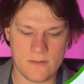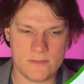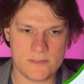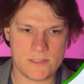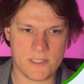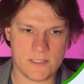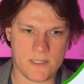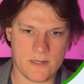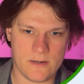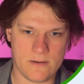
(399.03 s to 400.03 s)

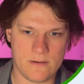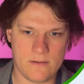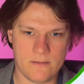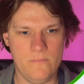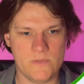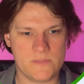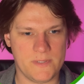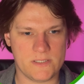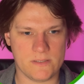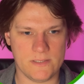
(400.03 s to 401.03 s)
skincare
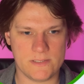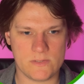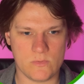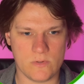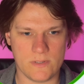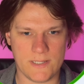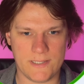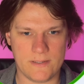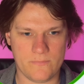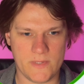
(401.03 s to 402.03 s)
specialist, or
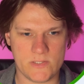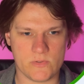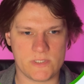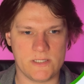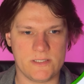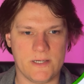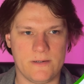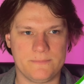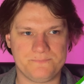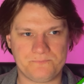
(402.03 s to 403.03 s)
like natural skincare.